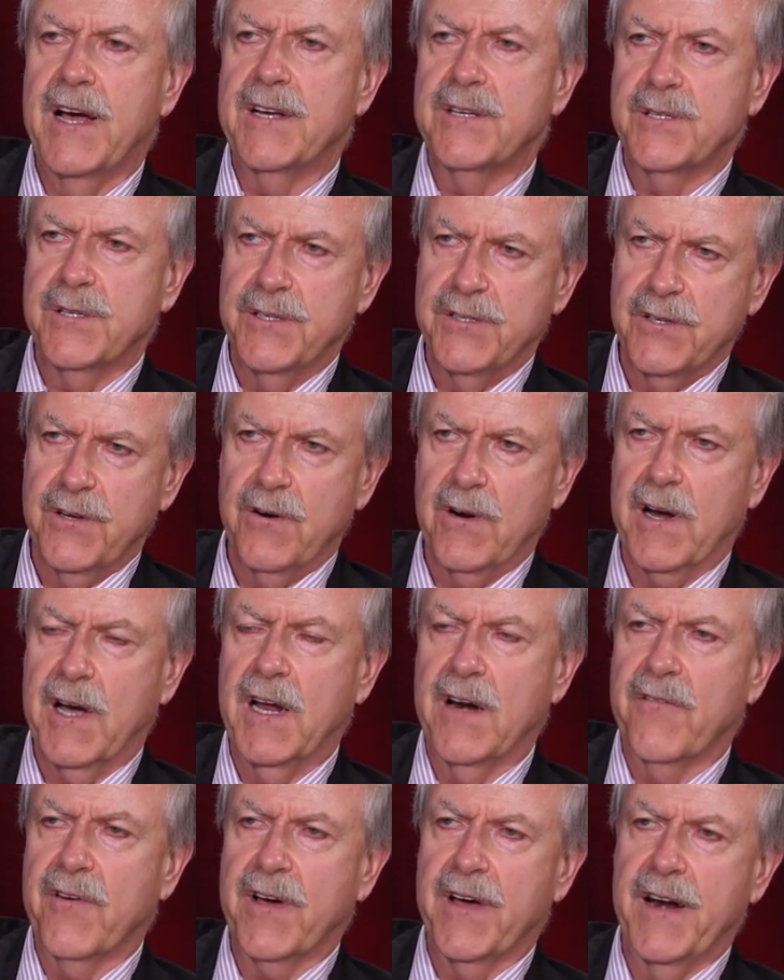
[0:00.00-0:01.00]
asked, is there
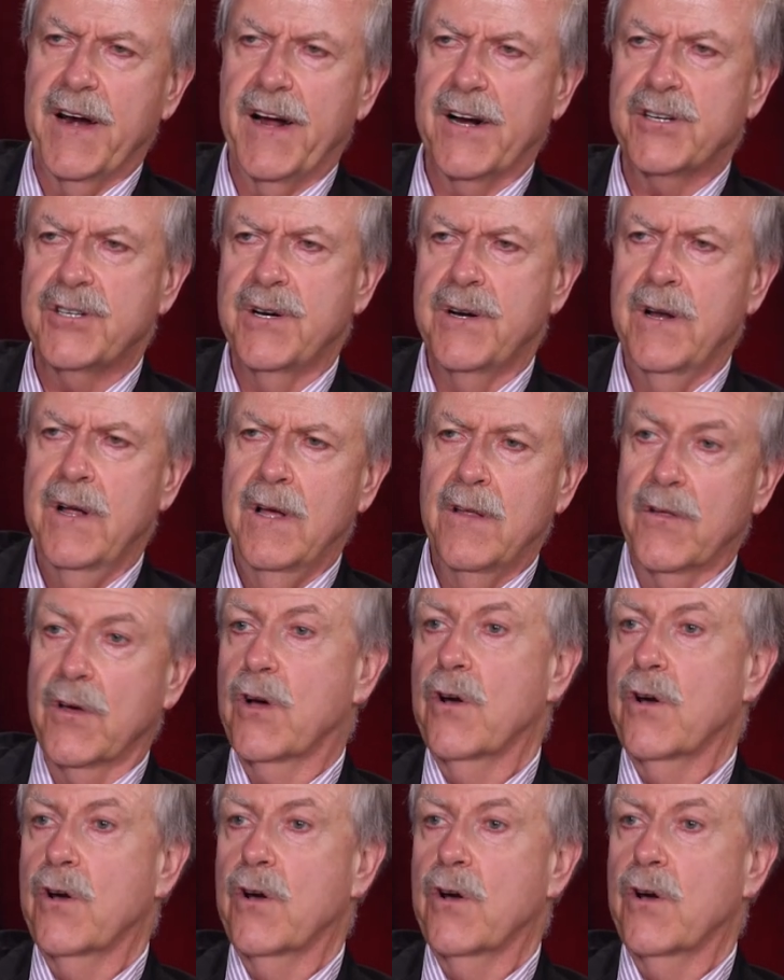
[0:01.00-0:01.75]
kind of a connection?